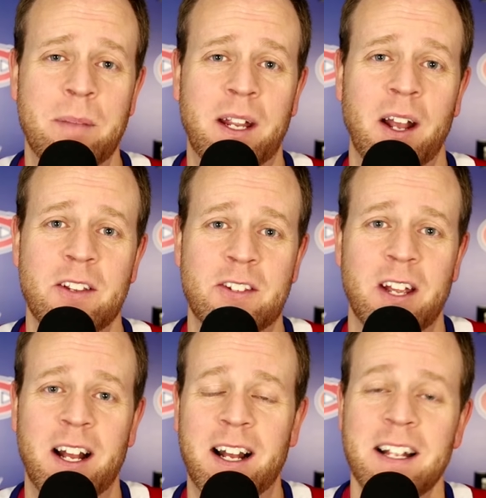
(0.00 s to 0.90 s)
because
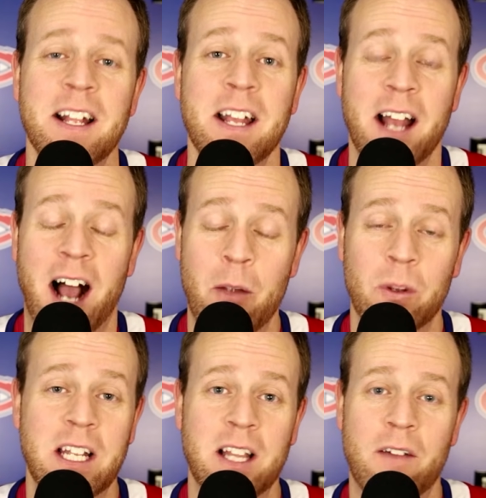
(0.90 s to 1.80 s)
I
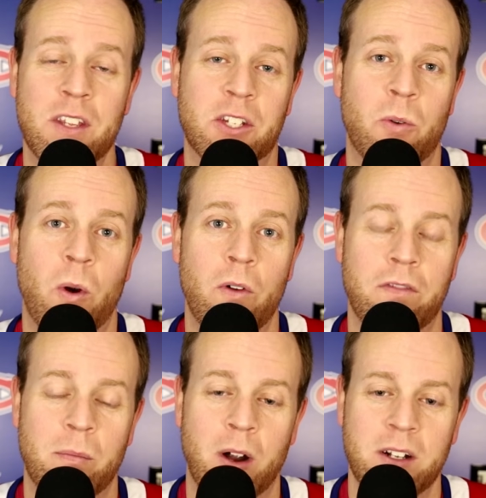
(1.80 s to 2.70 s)
really love this quote
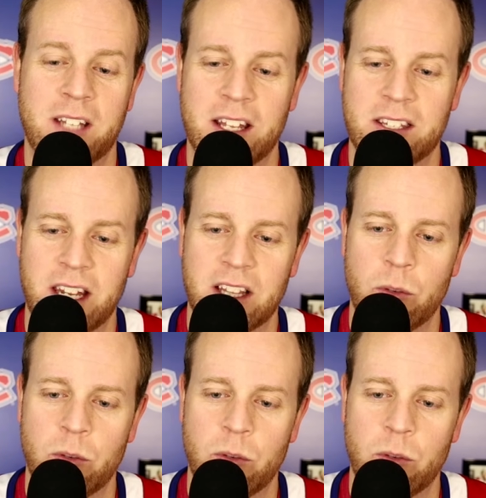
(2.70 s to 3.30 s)
from Martin St.